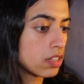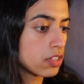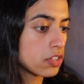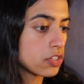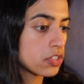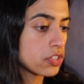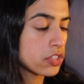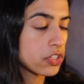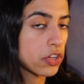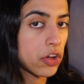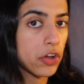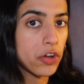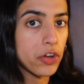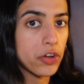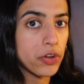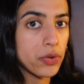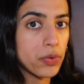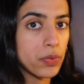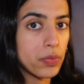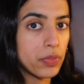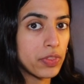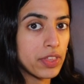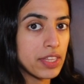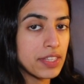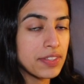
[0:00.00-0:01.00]

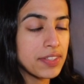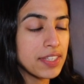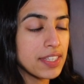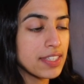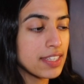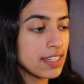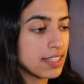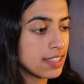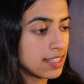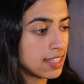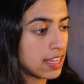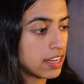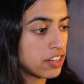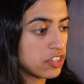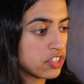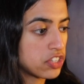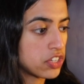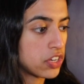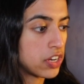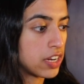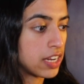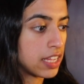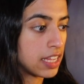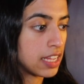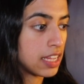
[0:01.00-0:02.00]
So this is
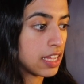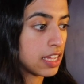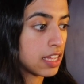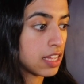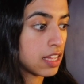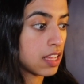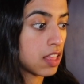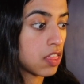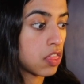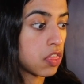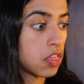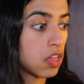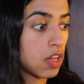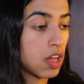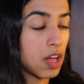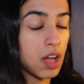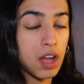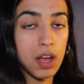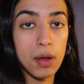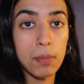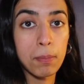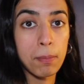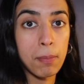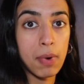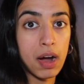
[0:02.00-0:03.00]
essentially
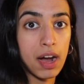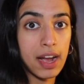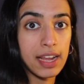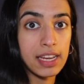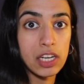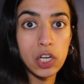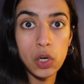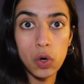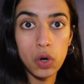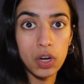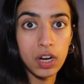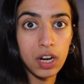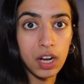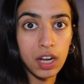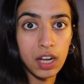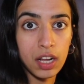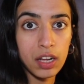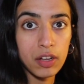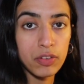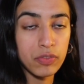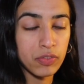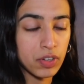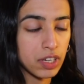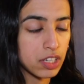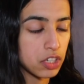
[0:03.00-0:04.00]
the
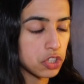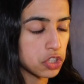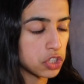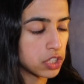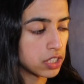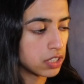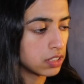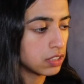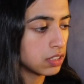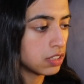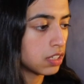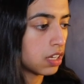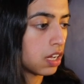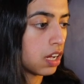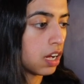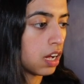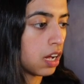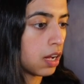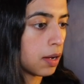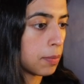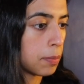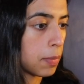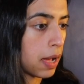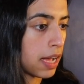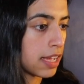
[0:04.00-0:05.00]
MyLocker function
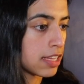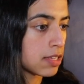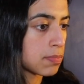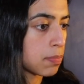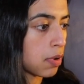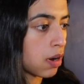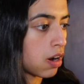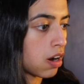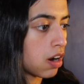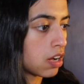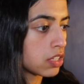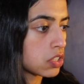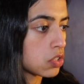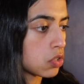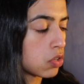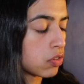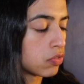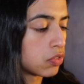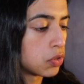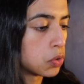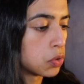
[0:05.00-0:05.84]
as part of